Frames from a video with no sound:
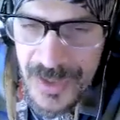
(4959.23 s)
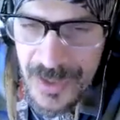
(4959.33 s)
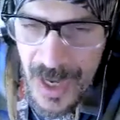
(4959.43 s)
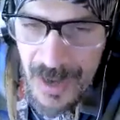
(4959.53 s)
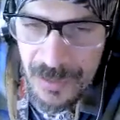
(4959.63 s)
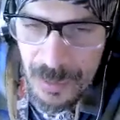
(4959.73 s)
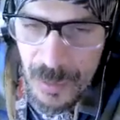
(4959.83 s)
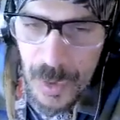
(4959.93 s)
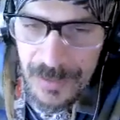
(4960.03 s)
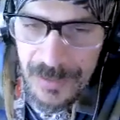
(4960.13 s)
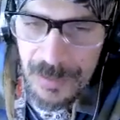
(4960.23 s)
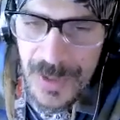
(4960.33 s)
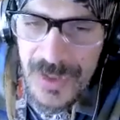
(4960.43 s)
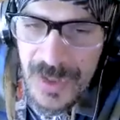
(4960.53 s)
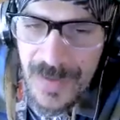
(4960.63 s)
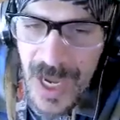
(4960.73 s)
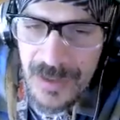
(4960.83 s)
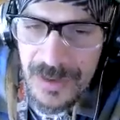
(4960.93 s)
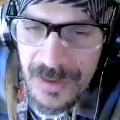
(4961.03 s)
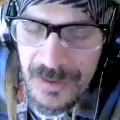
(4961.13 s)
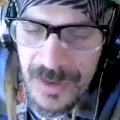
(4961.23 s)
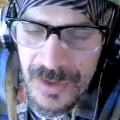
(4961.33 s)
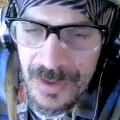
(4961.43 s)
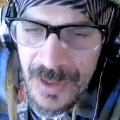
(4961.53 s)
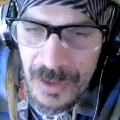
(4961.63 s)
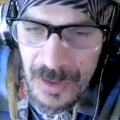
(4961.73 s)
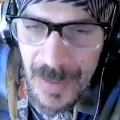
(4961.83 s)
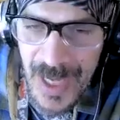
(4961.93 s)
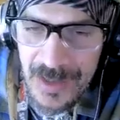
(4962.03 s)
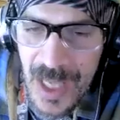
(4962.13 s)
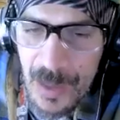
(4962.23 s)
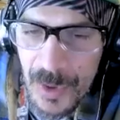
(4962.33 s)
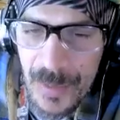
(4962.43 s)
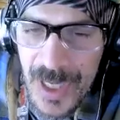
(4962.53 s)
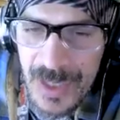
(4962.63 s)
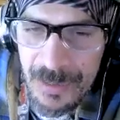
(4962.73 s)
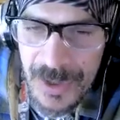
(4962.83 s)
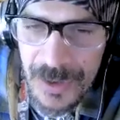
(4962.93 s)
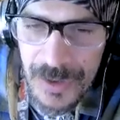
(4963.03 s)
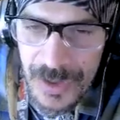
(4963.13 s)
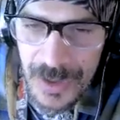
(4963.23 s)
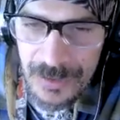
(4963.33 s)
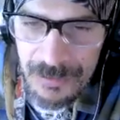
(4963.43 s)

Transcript: You have more of a risk factor, so you can make a lot more money, but you also could